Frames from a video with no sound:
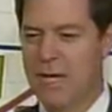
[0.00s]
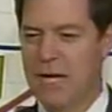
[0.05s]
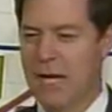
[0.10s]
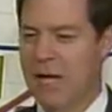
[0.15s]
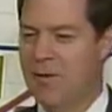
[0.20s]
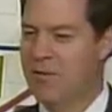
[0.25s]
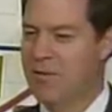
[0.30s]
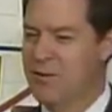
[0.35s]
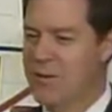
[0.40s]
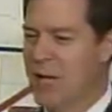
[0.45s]

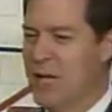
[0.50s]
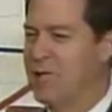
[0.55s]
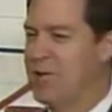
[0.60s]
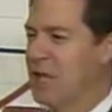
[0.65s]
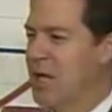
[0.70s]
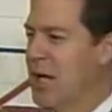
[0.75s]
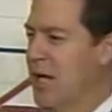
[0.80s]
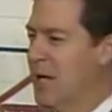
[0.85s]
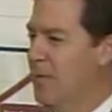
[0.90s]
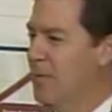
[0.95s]
at the same
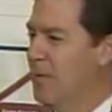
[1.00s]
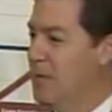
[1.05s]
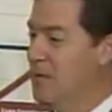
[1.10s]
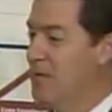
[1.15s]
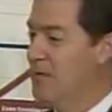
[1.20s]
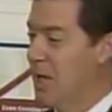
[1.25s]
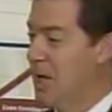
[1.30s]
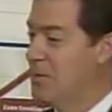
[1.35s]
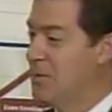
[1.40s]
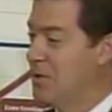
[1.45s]
time we're
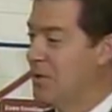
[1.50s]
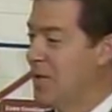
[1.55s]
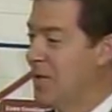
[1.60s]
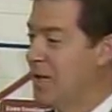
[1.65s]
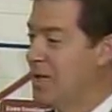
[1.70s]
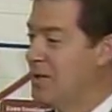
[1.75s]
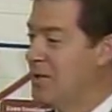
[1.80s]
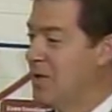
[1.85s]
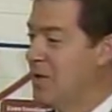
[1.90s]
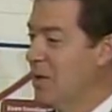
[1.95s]

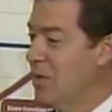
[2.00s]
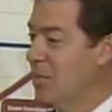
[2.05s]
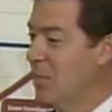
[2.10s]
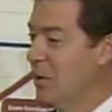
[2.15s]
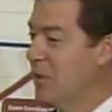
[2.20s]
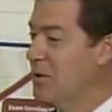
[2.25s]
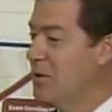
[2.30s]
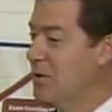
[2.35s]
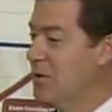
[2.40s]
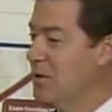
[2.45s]
subsidizing their
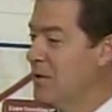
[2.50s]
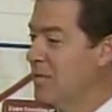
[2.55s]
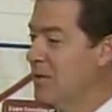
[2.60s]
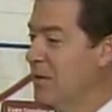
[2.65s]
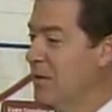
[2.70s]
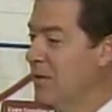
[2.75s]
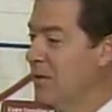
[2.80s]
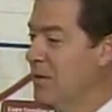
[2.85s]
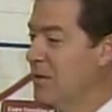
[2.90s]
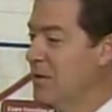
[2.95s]
purchase of
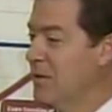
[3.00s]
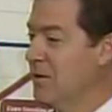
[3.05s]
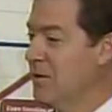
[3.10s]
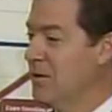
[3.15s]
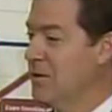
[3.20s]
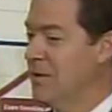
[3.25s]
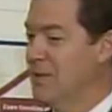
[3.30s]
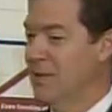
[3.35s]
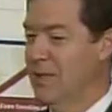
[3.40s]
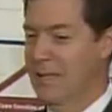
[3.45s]
health
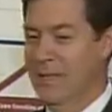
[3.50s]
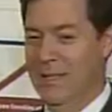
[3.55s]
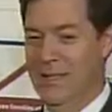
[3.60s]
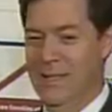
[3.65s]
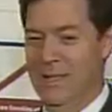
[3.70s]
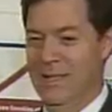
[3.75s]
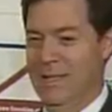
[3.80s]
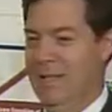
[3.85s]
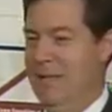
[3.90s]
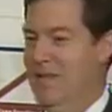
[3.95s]
insurance?
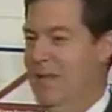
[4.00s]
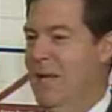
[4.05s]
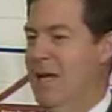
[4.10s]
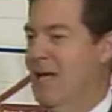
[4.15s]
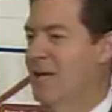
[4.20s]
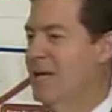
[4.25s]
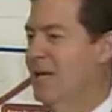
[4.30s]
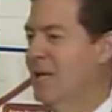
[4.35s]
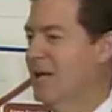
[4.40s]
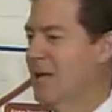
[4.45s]
No, that
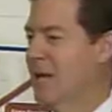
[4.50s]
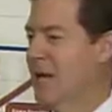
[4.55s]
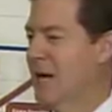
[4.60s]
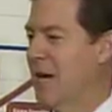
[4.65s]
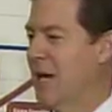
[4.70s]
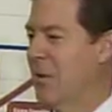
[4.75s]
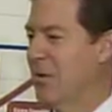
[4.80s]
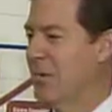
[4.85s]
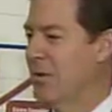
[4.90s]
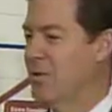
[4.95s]
isn't going to
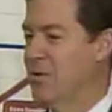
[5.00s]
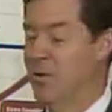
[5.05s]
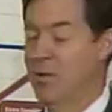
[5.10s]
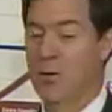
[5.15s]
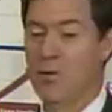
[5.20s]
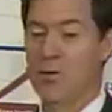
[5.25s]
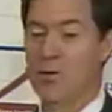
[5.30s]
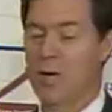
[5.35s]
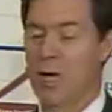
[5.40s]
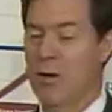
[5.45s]
happen. So
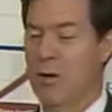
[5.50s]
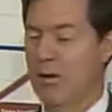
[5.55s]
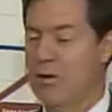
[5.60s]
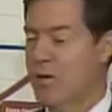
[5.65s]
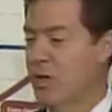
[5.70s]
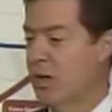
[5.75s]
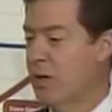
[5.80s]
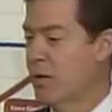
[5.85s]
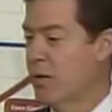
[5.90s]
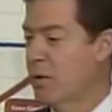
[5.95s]
those dollars
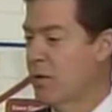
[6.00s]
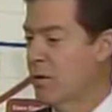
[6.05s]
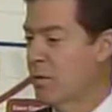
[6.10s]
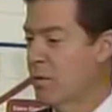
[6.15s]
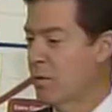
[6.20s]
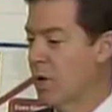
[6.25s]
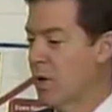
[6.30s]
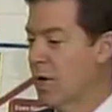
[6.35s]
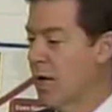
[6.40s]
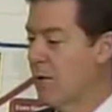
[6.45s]
aren't going to
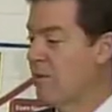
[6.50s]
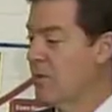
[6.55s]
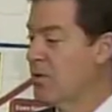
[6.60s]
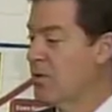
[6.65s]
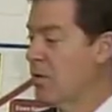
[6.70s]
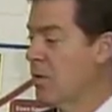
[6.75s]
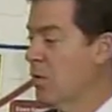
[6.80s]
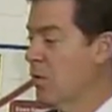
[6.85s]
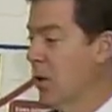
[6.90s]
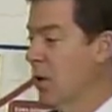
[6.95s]
arrive. And
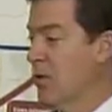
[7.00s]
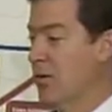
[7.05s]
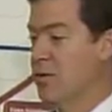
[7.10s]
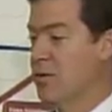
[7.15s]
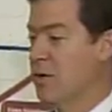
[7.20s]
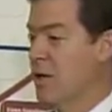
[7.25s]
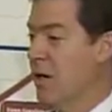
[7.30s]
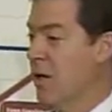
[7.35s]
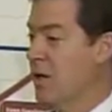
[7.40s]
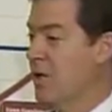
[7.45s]
so where are those
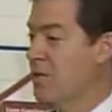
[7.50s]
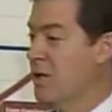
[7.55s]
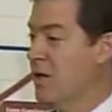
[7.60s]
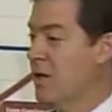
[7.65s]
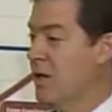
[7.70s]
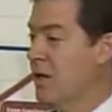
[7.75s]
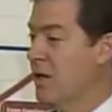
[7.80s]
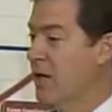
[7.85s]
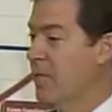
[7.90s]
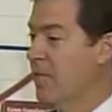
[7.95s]
dollars going
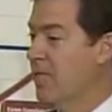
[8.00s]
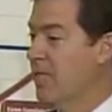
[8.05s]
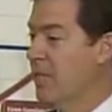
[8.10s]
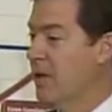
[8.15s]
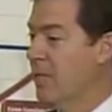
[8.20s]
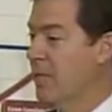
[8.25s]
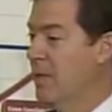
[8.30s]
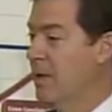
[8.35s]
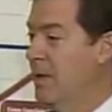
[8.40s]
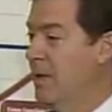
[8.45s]
to come
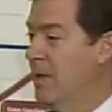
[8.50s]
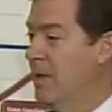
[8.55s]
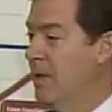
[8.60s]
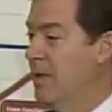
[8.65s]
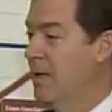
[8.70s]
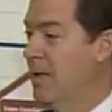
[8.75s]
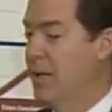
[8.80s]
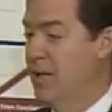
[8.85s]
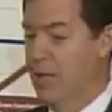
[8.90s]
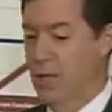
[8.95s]
from?
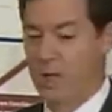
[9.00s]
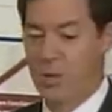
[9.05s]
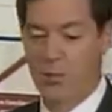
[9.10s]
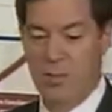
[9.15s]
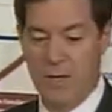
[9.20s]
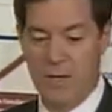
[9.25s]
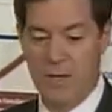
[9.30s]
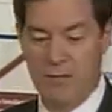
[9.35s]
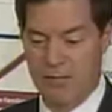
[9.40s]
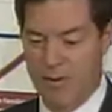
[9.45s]
It'll
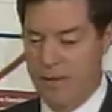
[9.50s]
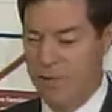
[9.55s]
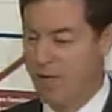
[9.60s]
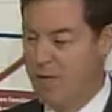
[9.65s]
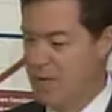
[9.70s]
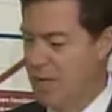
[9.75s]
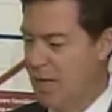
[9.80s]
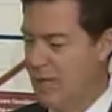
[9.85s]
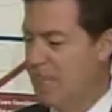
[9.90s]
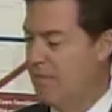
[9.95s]
be
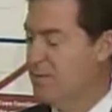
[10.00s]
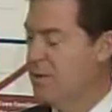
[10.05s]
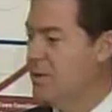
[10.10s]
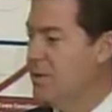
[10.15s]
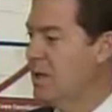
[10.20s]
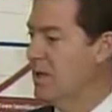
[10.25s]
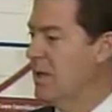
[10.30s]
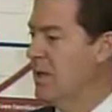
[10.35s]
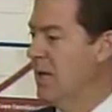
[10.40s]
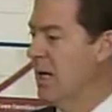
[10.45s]
from
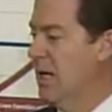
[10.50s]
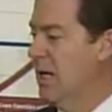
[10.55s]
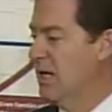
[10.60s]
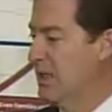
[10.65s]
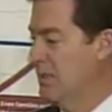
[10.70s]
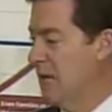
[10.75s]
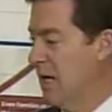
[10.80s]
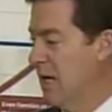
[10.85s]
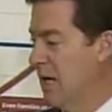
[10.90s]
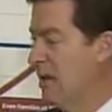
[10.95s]
deficit and
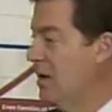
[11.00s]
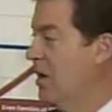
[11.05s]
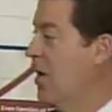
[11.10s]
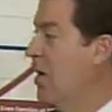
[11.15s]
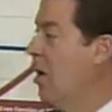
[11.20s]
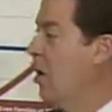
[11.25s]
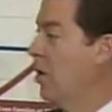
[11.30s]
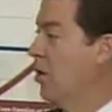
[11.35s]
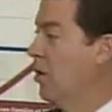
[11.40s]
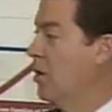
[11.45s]

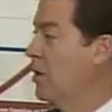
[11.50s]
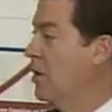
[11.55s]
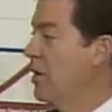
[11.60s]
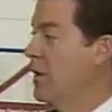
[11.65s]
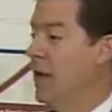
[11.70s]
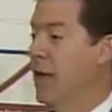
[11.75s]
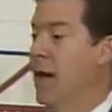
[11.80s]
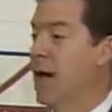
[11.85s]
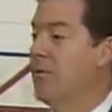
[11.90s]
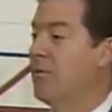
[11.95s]
debt, or you're going
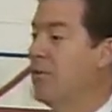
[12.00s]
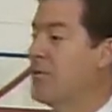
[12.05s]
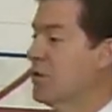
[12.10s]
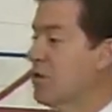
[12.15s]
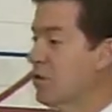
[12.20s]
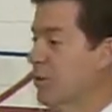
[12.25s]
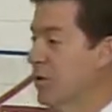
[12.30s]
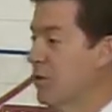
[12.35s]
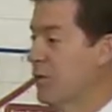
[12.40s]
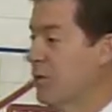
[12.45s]
to have this
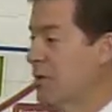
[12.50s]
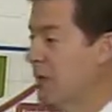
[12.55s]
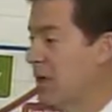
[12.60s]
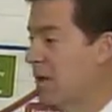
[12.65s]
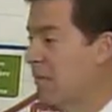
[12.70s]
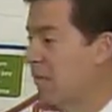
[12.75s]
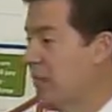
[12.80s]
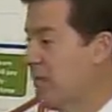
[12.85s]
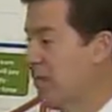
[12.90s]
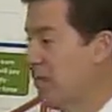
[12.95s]
cruelty
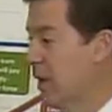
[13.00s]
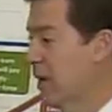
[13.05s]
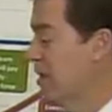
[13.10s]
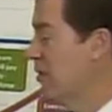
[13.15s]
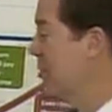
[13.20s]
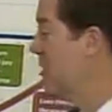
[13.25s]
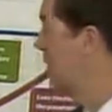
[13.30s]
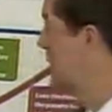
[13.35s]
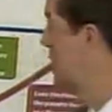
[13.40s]
of inflation